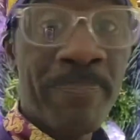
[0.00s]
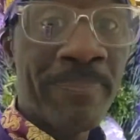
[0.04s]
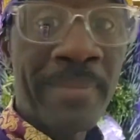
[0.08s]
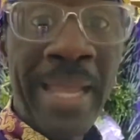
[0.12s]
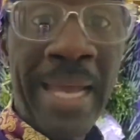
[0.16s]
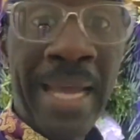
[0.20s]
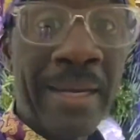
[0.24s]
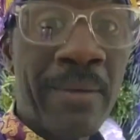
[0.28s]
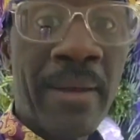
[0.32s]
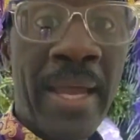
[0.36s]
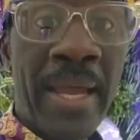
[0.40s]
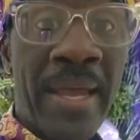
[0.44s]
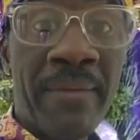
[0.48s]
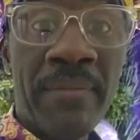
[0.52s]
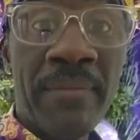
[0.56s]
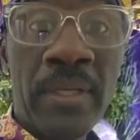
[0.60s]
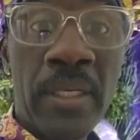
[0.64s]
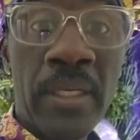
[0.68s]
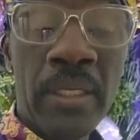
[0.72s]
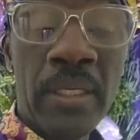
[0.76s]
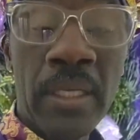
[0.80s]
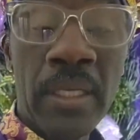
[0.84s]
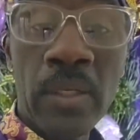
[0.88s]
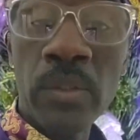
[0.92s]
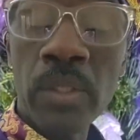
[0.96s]
I don't have
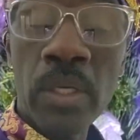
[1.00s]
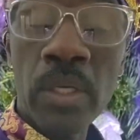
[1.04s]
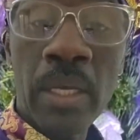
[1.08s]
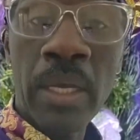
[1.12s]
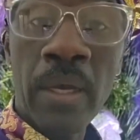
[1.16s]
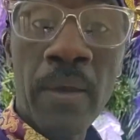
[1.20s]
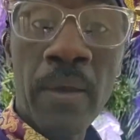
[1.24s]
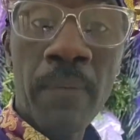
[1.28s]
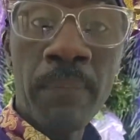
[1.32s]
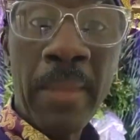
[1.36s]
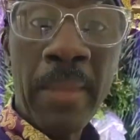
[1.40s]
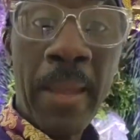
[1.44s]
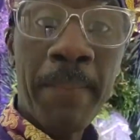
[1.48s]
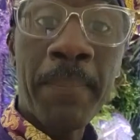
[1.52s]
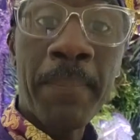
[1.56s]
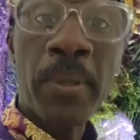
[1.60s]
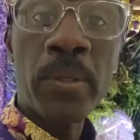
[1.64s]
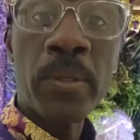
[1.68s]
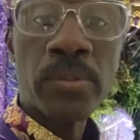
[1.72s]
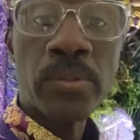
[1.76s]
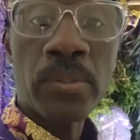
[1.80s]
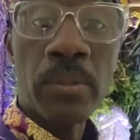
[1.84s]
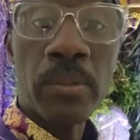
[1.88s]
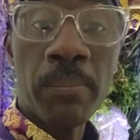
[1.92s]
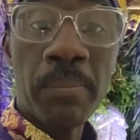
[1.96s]
any of that
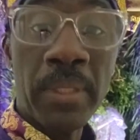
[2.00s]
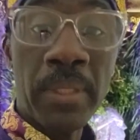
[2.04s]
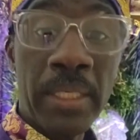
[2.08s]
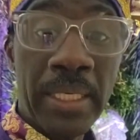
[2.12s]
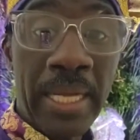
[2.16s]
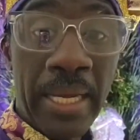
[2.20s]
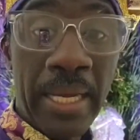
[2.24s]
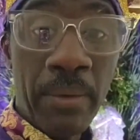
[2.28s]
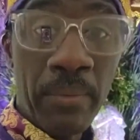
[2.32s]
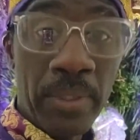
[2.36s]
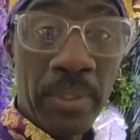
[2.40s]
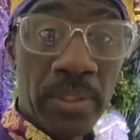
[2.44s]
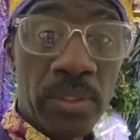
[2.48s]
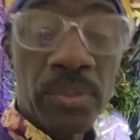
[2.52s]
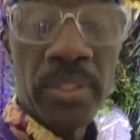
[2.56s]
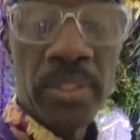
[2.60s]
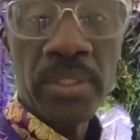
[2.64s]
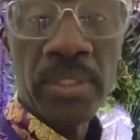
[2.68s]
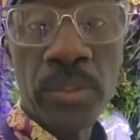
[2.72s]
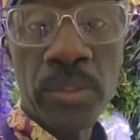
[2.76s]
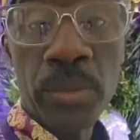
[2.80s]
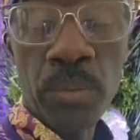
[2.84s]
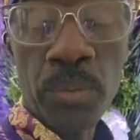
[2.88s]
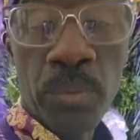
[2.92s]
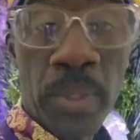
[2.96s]
personal money that went to us.
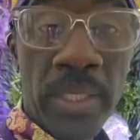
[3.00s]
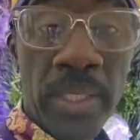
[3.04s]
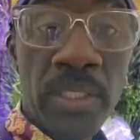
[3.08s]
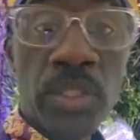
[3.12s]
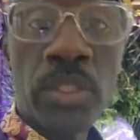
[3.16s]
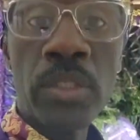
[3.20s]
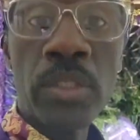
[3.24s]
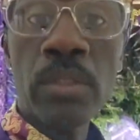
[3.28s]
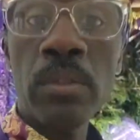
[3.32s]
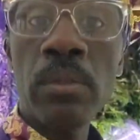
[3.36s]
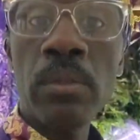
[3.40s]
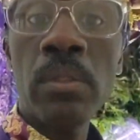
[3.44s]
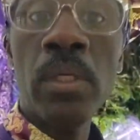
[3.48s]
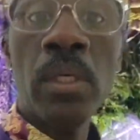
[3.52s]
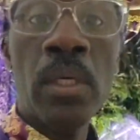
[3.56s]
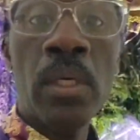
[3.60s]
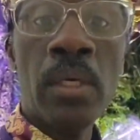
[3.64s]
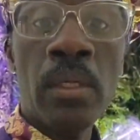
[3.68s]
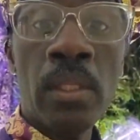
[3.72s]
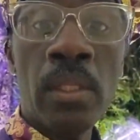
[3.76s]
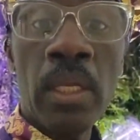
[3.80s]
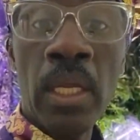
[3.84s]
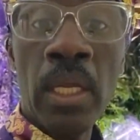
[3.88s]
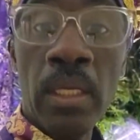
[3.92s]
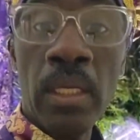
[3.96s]
The retro,
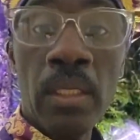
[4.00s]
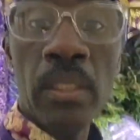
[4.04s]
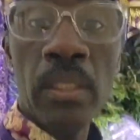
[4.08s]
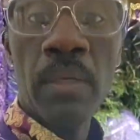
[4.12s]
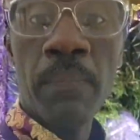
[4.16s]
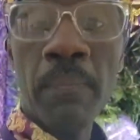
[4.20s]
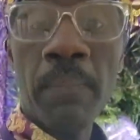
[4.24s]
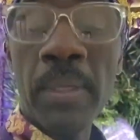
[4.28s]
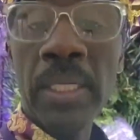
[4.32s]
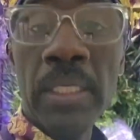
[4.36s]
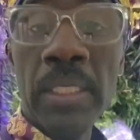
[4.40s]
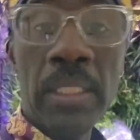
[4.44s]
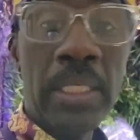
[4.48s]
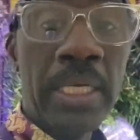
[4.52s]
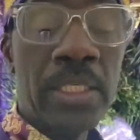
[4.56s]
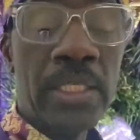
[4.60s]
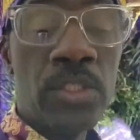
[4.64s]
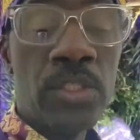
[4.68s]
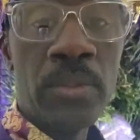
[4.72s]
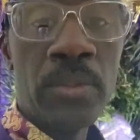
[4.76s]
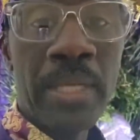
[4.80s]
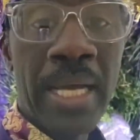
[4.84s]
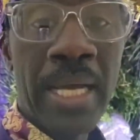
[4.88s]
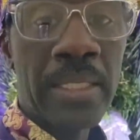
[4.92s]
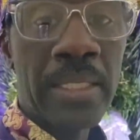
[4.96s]
any of the money that
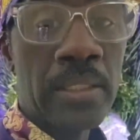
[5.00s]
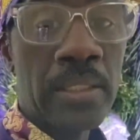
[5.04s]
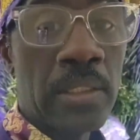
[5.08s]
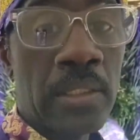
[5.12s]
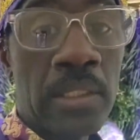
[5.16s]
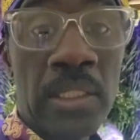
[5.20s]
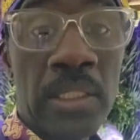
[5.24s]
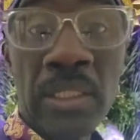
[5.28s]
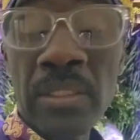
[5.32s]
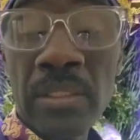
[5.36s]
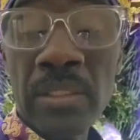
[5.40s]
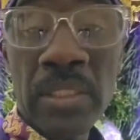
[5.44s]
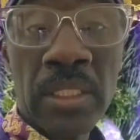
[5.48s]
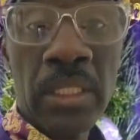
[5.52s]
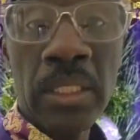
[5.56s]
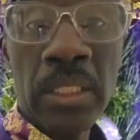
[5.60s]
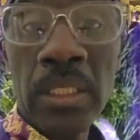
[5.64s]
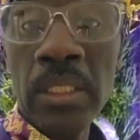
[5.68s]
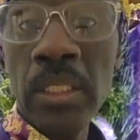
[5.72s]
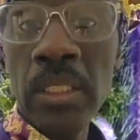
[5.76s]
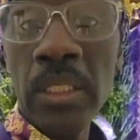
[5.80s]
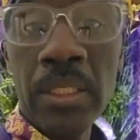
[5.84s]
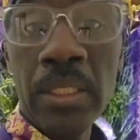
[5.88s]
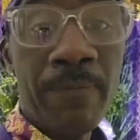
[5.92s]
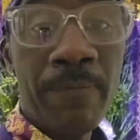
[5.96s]
you guys are still sending
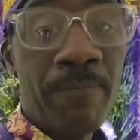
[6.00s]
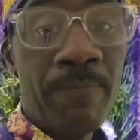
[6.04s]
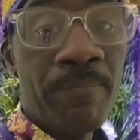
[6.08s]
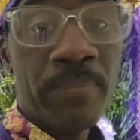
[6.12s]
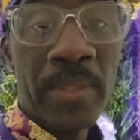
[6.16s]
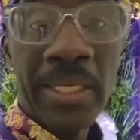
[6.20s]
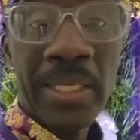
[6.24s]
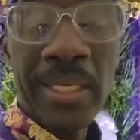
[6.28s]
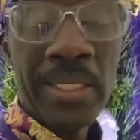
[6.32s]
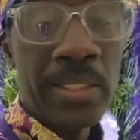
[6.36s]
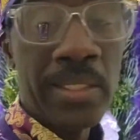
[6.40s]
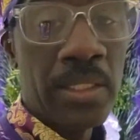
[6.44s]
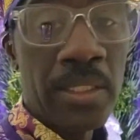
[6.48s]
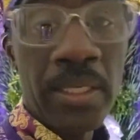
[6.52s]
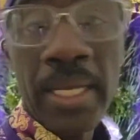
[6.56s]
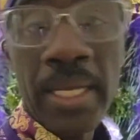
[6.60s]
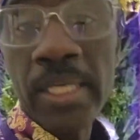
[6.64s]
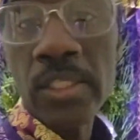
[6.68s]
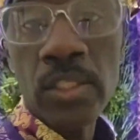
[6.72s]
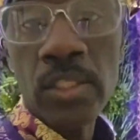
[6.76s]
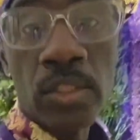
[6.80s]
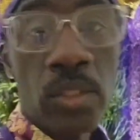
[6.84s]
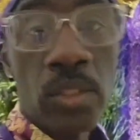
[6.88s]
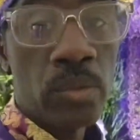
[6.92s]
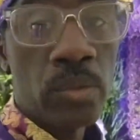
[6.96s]
in, it still has
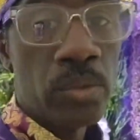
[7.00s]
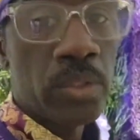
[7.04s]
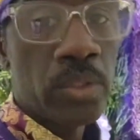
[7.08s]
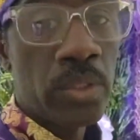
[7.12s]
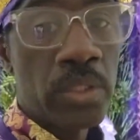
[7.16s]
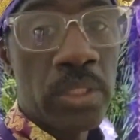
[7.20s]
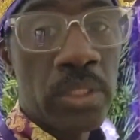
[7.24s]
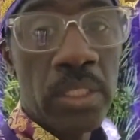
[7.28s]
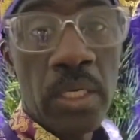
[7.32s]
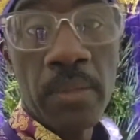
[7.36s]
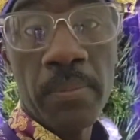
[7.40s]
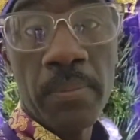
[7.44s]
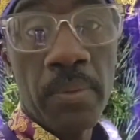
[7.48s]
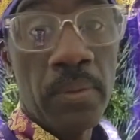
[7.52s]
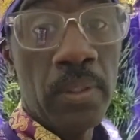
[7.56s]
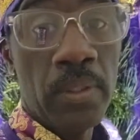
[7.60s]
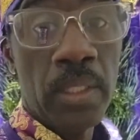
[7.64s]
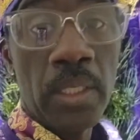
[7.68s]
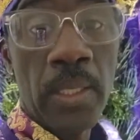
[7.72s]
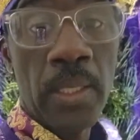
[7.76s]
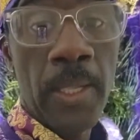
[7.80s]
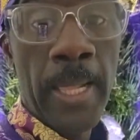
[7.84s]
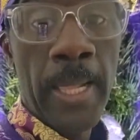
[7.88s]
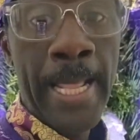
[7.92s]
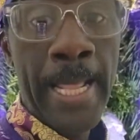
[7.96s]
to go to ceremony,
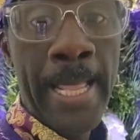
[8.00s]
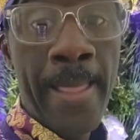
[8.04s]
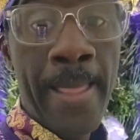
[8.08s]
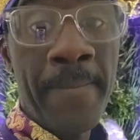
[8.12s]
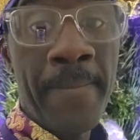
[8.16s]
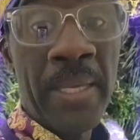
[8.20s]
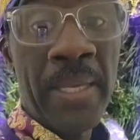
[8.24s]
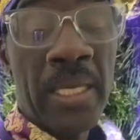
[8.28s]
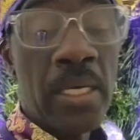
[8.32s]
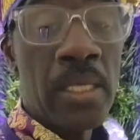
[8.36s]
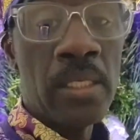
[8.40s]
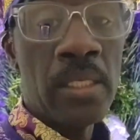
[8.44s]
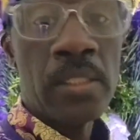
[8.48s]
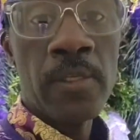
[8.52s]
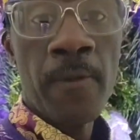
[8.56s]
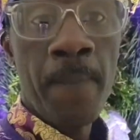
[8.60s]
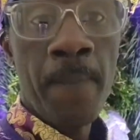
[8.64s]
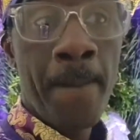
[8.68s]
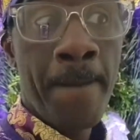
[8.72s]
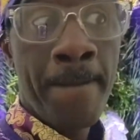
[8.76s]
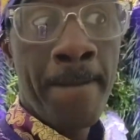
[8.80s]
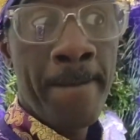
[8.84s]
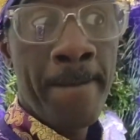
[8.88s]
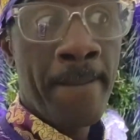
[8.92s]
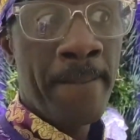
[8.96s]
because
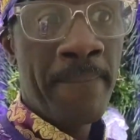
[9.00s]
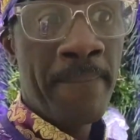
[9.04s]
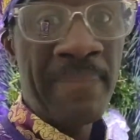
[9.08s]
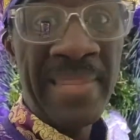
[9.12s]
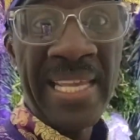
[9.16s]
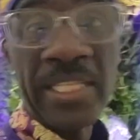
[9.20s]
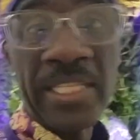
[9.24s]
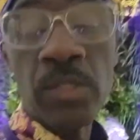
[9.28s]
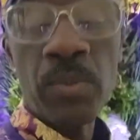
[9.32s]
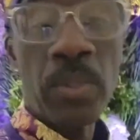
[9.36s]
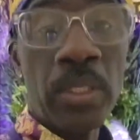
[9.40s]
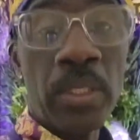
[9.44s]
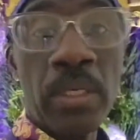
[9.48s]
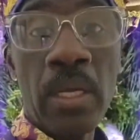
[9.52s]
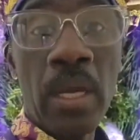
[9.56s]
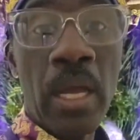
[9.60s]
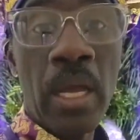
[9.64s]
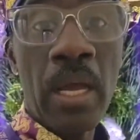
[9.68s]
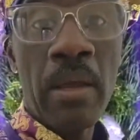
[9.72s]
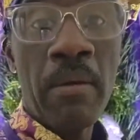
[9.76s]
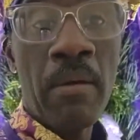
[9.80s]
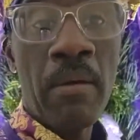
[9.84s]
that's what.